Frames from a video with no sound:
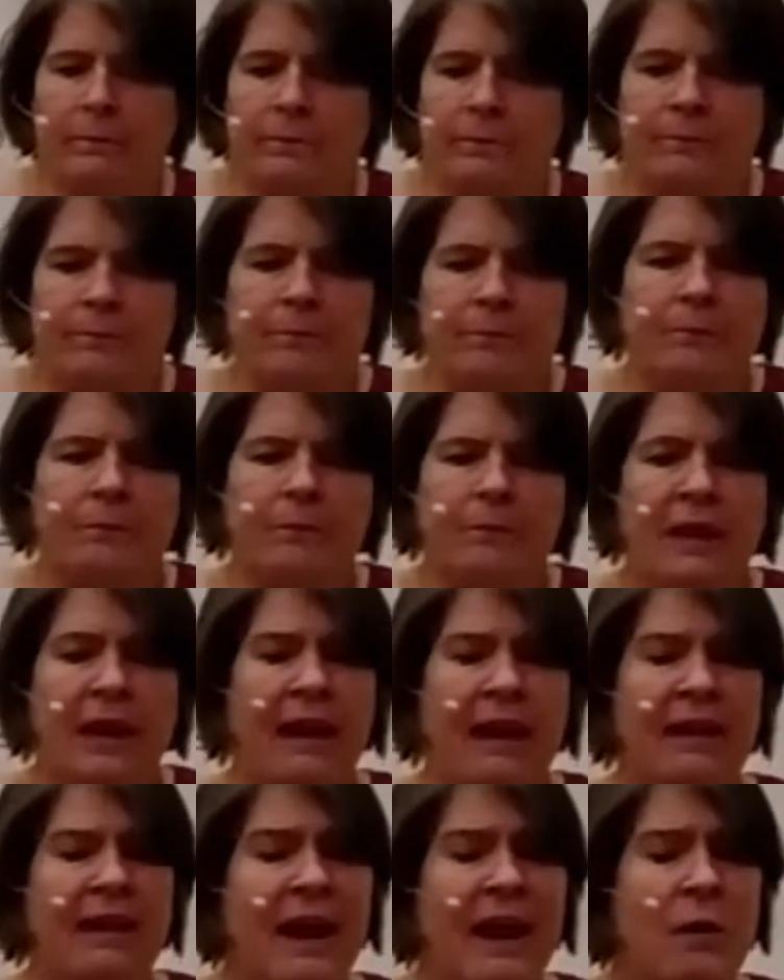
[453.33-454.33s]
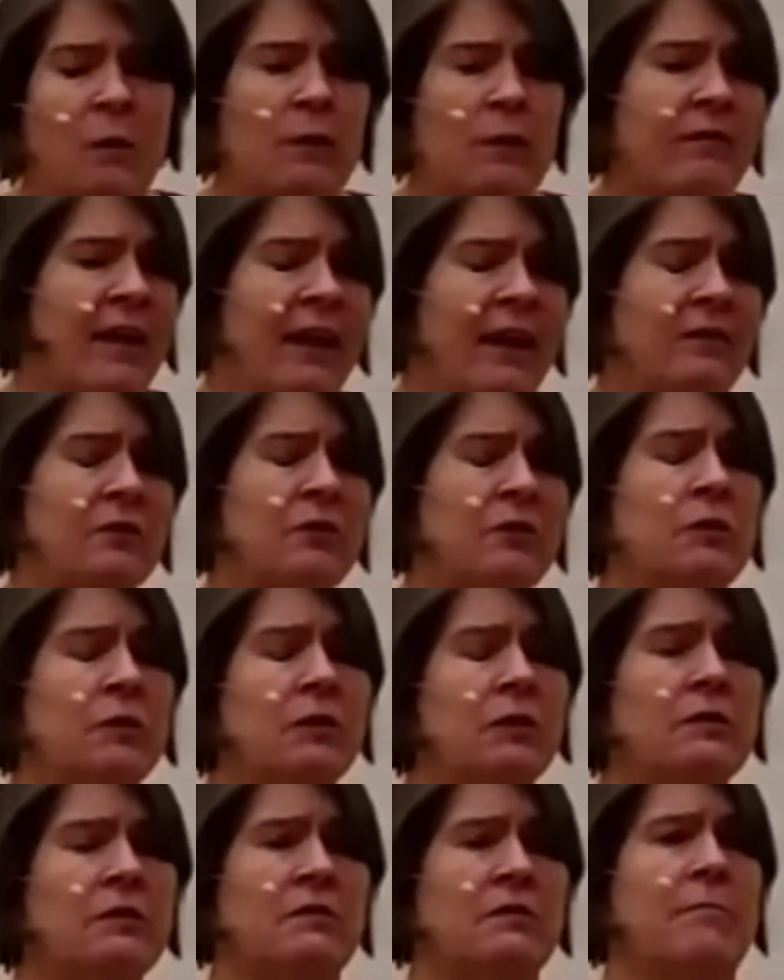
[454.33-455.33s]
and now we've had two
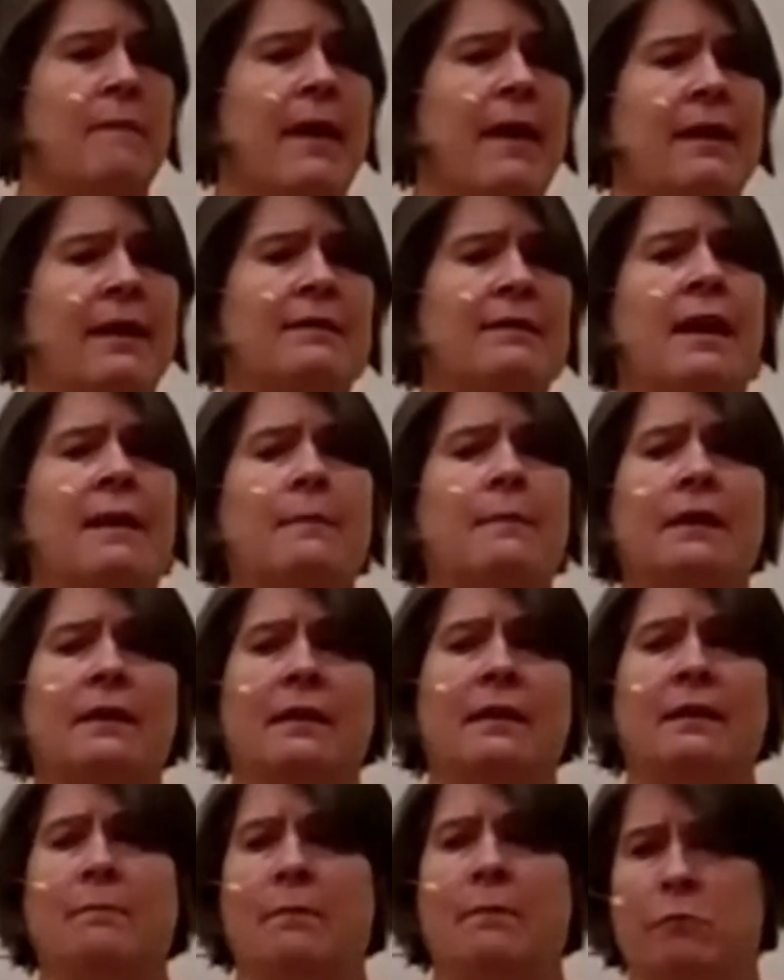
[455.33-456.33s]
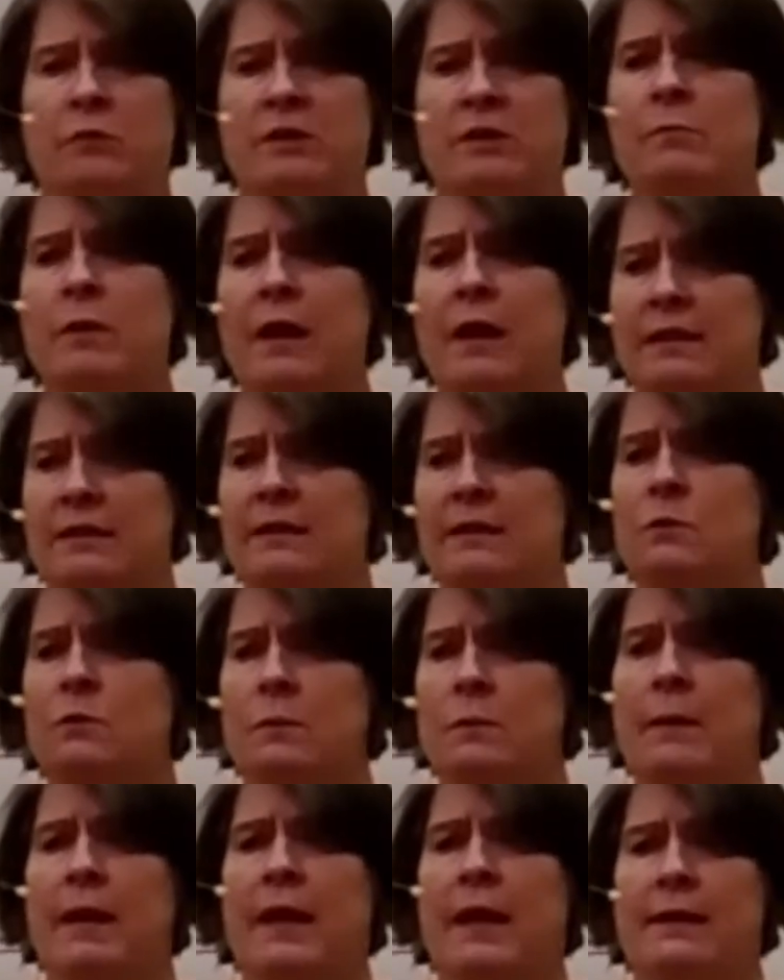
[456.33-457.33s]
years of pandemic in response to
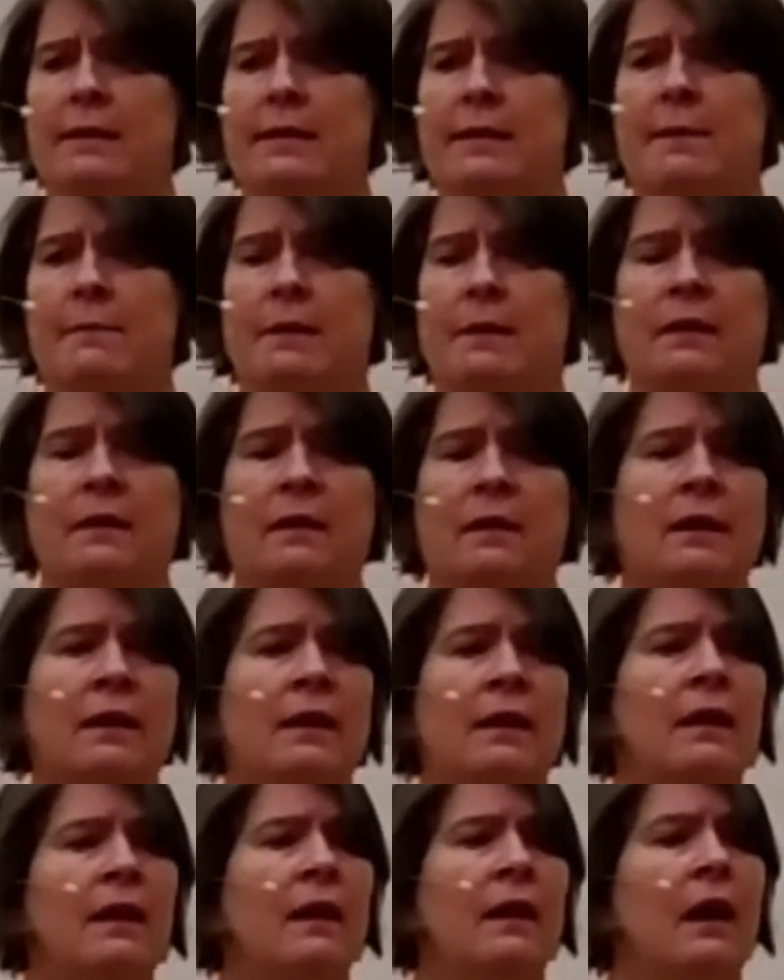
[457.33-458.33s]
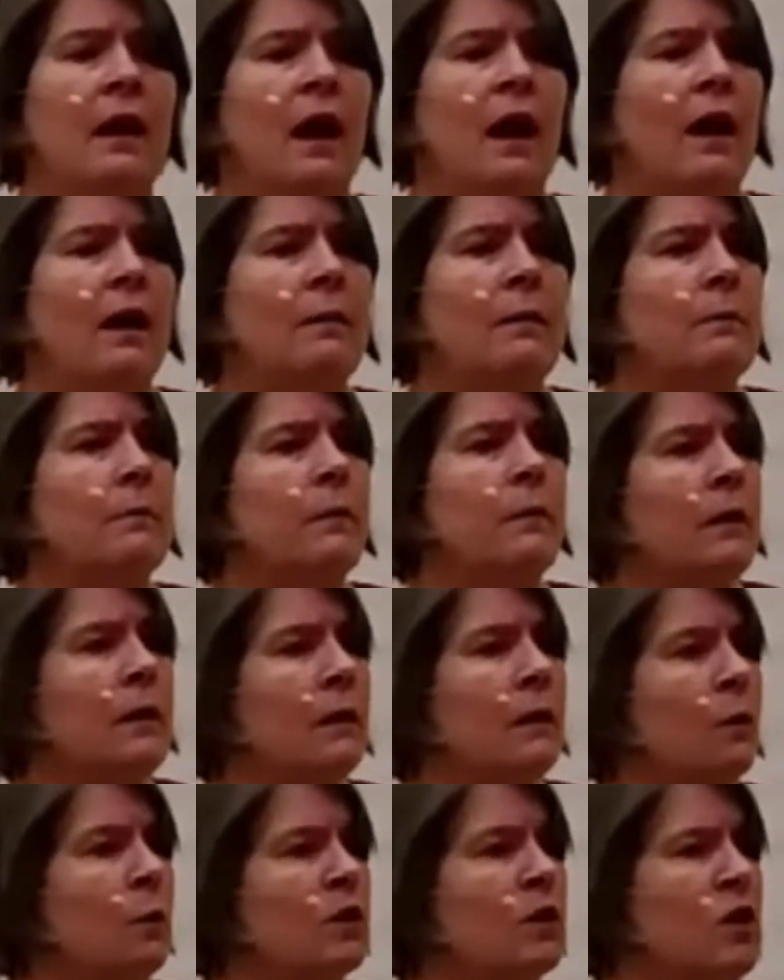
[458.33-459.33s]
a pandemic,
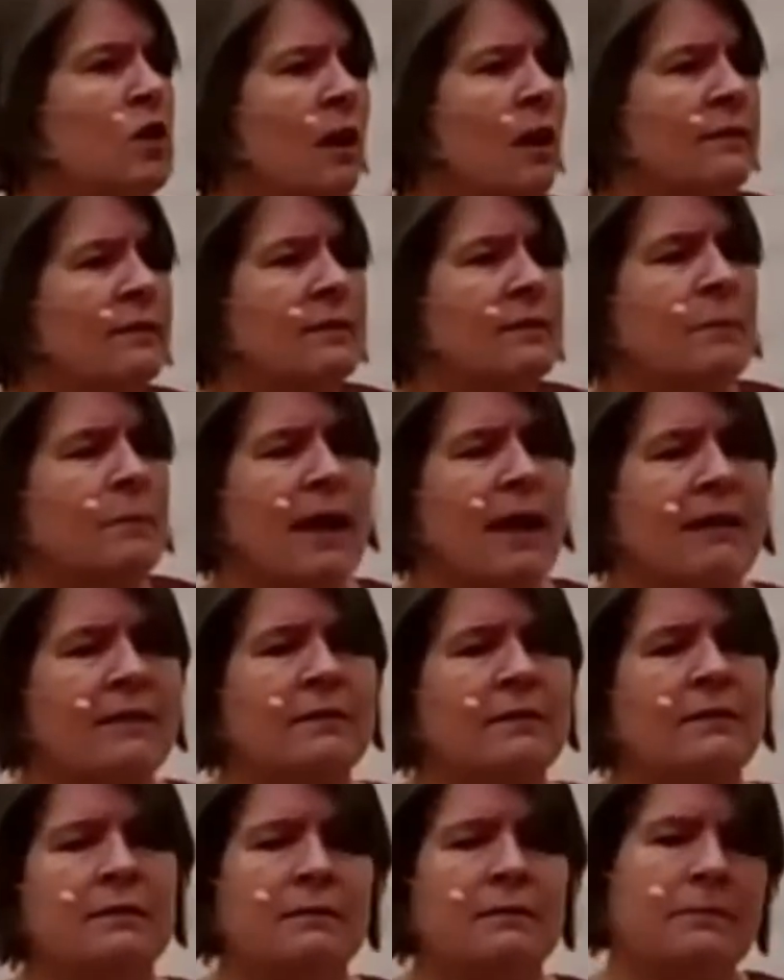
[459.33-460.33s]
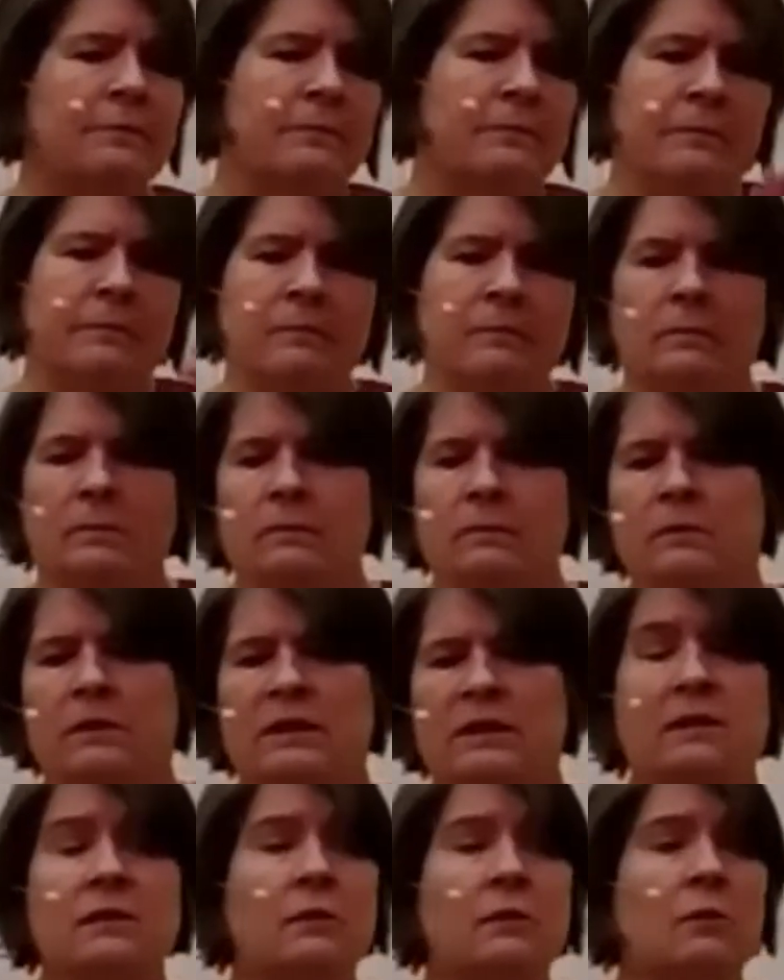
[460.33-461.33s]
um, which caused a massive
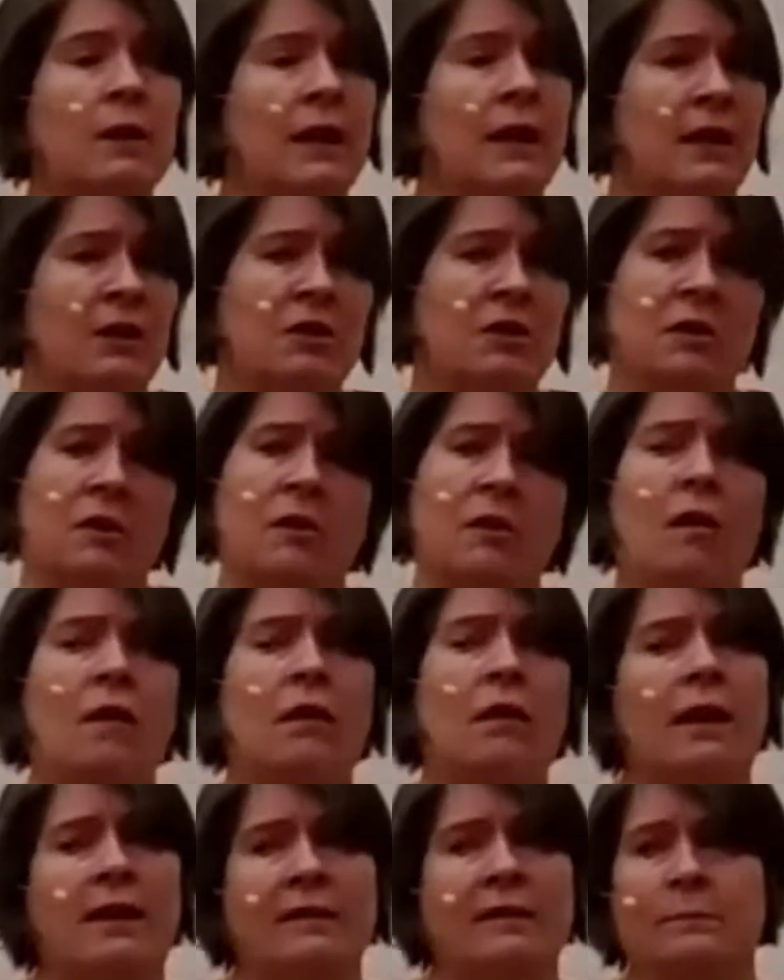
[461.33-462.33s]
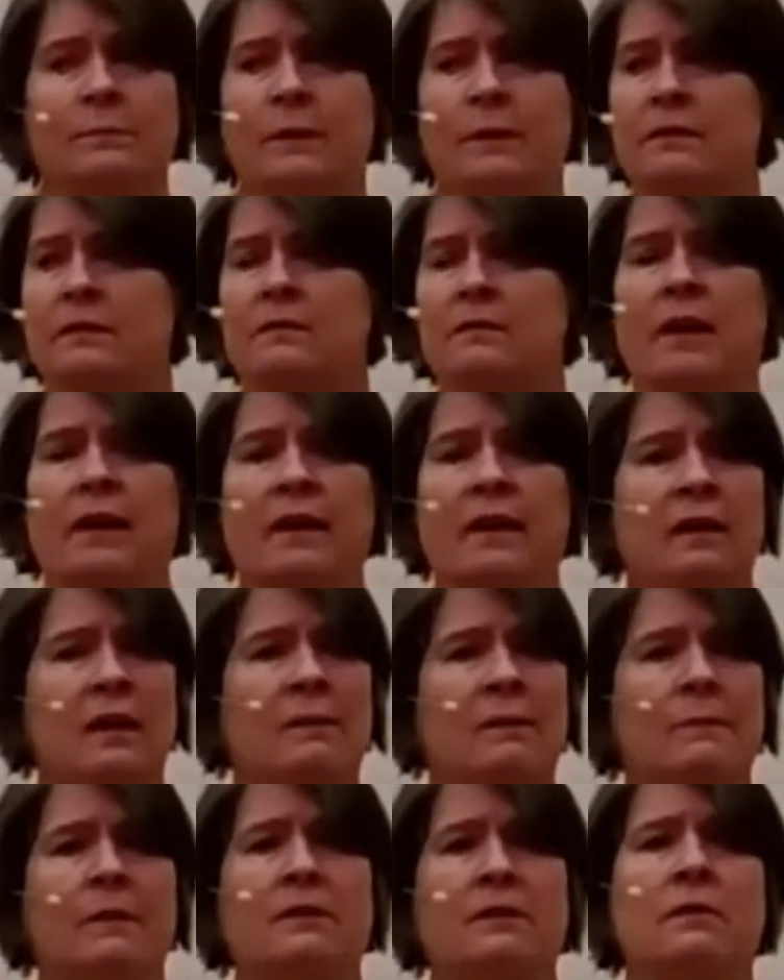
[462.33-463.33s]
dislocation in all aspects of
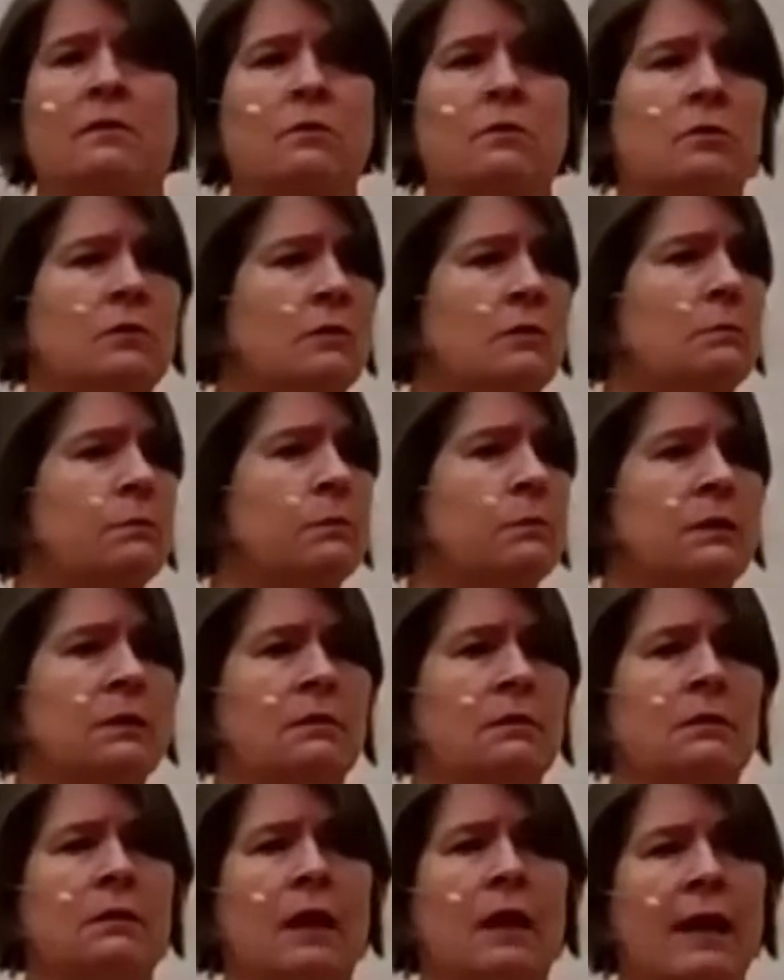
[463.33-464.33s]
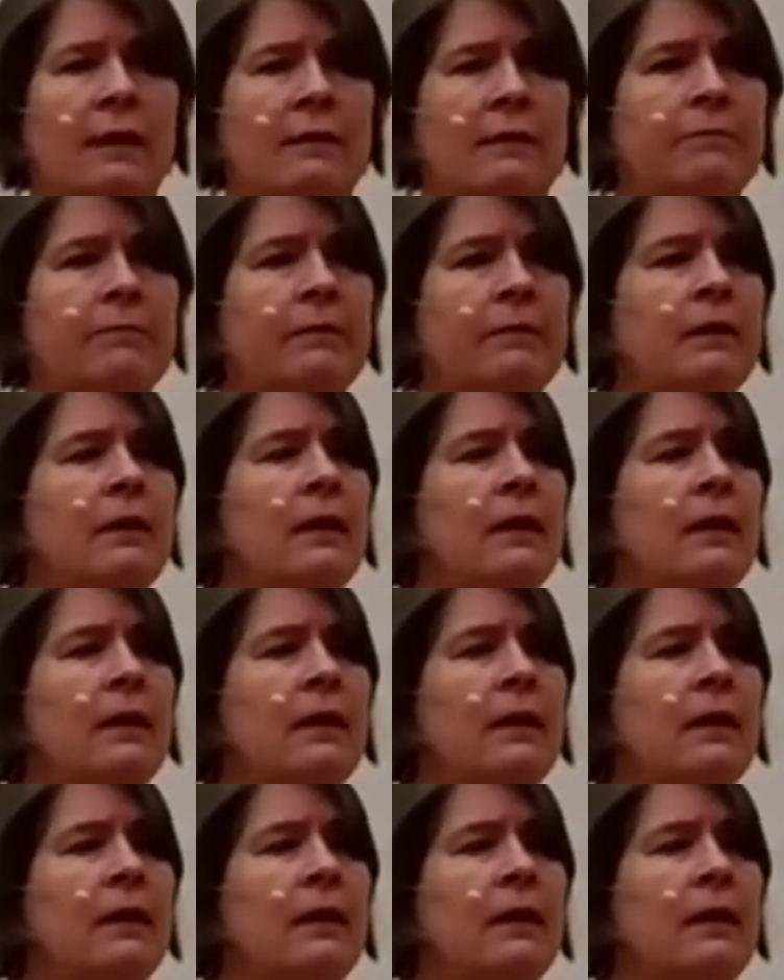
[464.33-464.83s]
economic, social, political life.